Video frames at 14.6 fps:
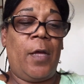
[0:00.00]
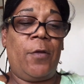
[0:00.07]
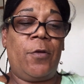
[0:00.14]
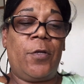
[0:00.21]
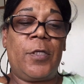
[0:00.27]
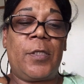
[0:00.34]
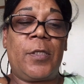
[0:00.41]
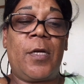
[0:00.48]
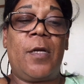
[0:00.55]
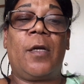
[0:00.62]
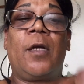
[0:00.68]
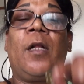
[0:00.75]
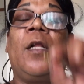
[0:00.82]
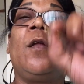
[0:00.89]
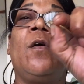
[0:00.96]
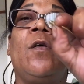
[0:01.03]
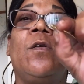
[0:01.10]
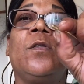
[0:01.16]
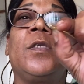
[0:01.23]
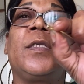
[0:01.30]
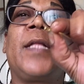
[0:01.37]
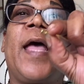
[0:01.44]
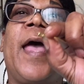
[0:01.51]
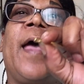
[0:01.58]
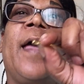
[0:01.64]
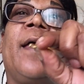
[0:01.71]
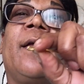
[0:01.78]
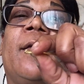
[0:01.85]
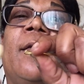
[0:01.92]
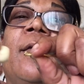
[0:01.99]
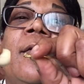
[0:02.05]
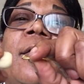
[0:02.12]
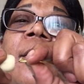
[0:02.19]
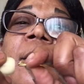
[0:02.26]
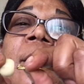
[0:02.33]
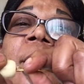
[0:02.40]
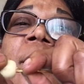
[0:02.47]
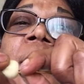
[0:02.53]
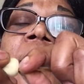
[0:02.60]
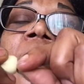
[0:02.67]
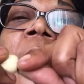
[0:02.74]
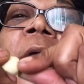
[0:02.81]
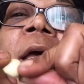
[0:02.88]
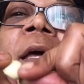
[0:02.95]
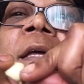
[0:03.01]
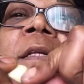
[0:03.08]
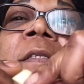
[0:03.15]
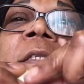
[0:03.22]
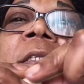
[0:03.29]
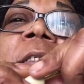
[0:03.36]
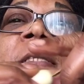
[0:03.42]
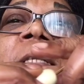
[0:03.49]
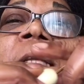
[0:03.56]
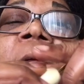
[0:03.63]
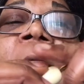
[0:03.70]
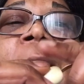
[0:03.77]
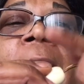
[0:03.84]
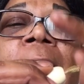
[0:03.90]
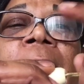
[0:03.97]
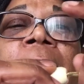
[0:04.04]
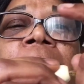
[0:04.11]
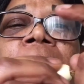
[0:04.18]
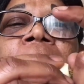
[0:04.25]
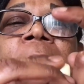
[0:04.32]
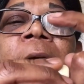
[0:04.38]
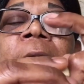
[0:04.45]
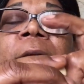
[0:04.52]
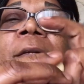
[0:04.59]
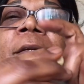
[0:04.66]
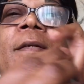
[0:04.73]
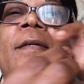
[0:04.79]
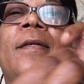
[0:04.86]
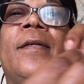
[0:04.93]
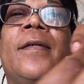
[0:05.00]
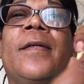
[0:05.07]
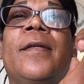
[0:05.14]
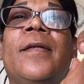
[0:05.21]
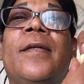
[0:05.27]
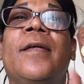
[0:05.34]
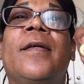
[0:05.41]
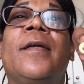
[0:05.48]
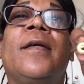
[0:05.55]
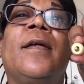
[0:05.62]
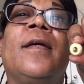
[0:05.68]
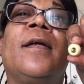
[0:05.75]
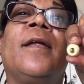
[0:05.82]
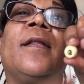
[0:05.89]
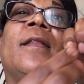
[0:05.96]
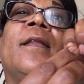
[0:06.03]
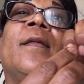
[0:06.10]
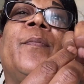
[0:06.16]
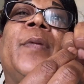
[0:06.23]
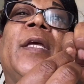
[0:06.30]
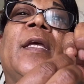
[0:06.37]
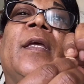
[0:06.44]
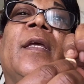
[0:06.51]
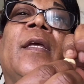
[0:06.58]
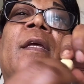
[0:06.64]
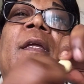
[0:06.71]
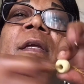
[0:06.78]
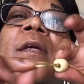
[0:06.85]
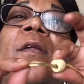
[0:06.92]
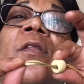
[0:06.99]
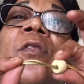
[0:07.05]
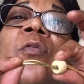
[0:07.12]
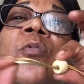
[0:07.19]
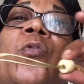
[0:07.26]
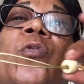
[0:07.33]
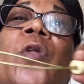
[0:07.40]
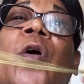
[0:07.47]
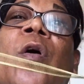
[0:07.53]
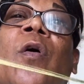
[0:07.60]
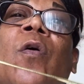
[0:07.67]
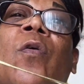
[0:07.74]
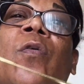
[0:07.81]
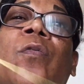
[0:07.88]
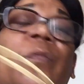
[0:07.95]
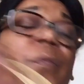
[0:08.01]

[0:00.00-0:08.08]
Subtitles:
And you're just going to close that and slide the bead through the hole.